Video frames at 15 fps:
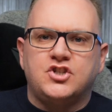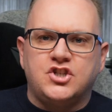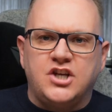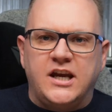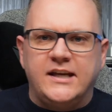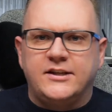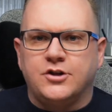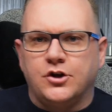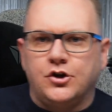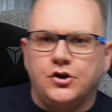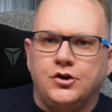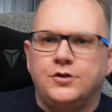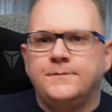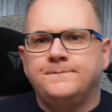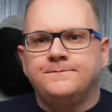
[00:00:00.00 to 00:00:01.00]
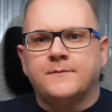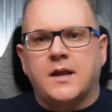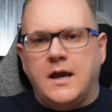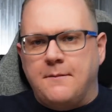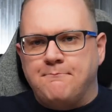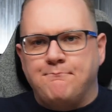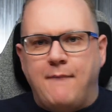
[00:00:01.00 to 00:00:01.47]
Qi two
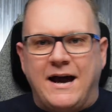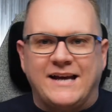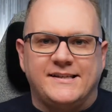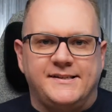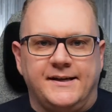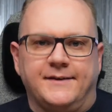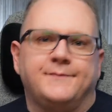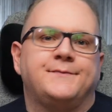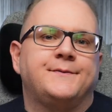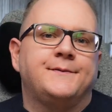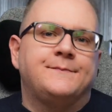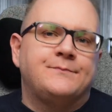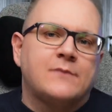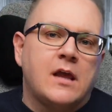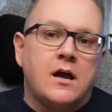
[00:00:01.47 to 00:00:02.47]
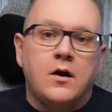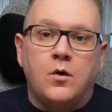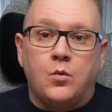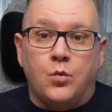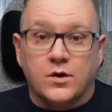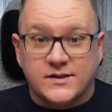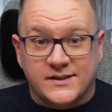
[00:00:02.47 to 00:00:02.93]
MagSafe.
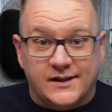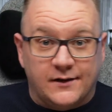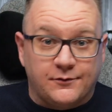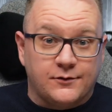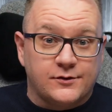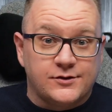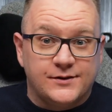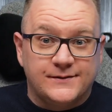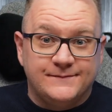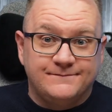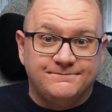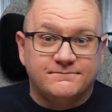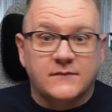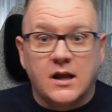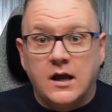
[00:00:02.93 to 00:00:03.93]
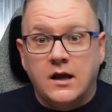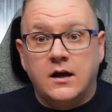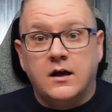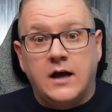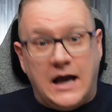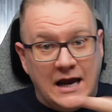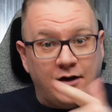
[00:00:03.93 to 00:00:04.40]
What's the difference?
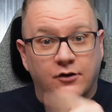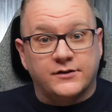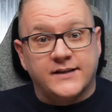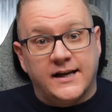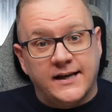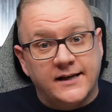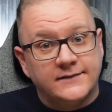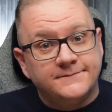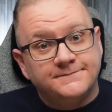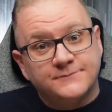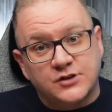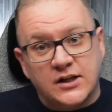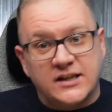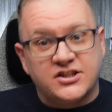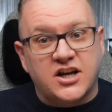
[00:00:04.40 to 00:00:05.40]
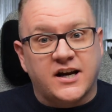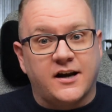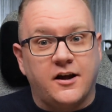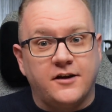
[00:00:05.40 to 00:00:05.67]
I'm going to tell you, so let's check it